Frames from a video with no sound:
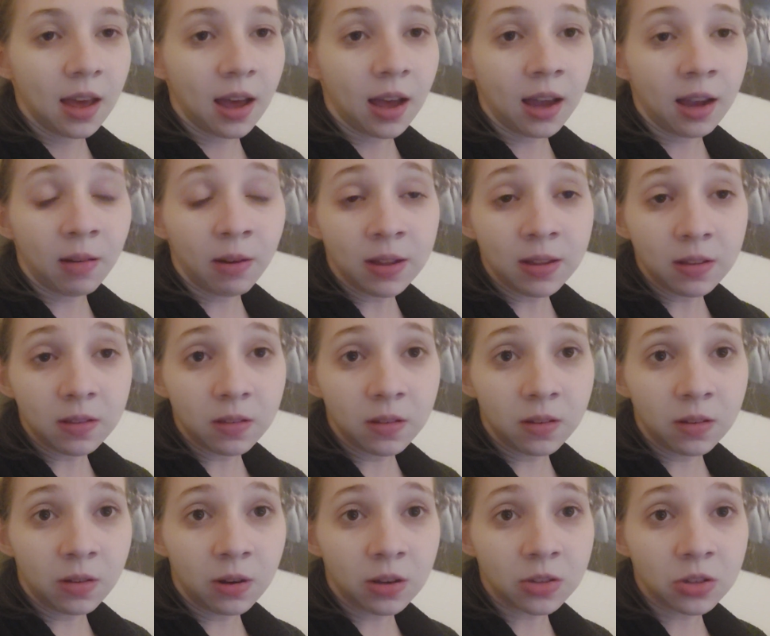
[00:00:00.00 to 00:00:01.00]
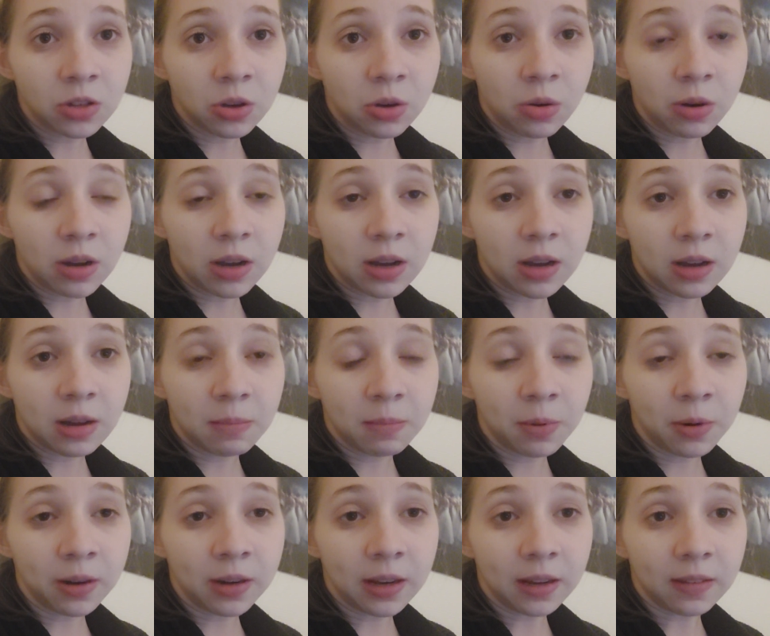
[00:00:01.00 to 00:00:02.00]
I want to also
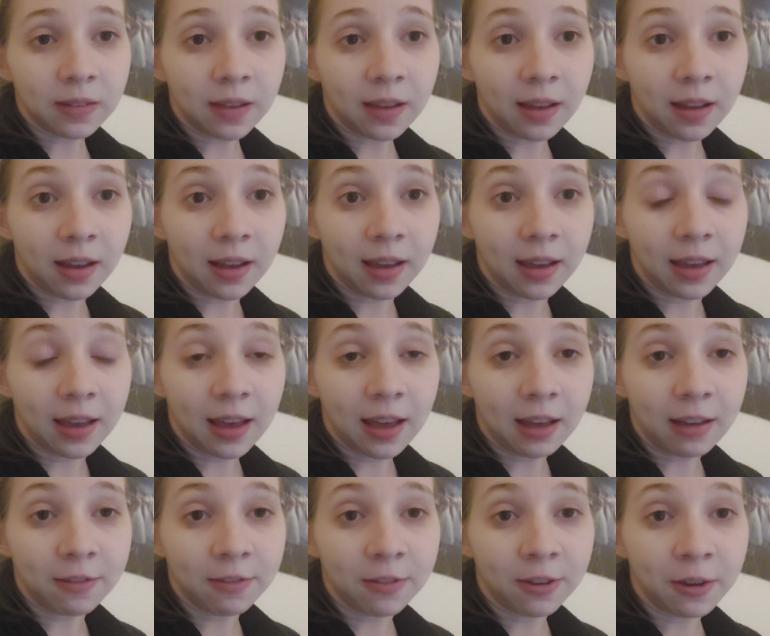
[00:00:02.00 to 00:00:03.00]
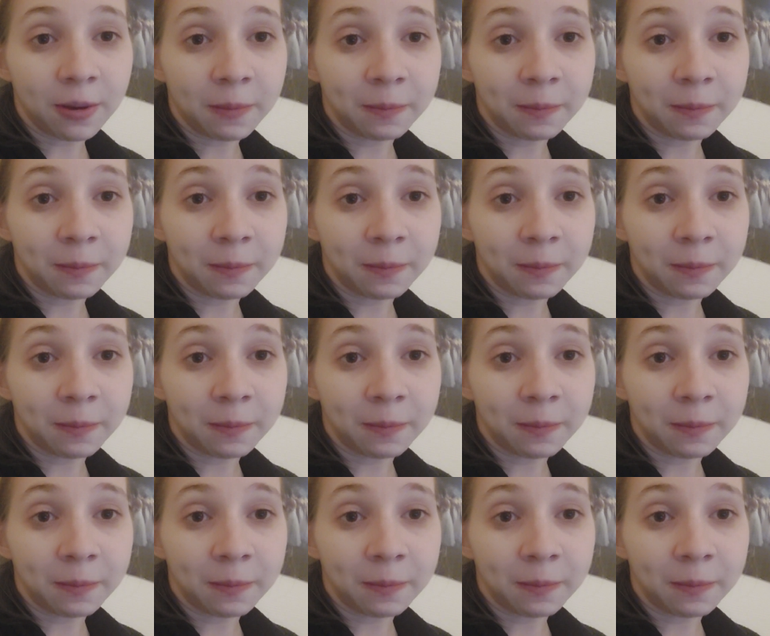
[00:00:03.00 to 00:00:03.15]
point out that I have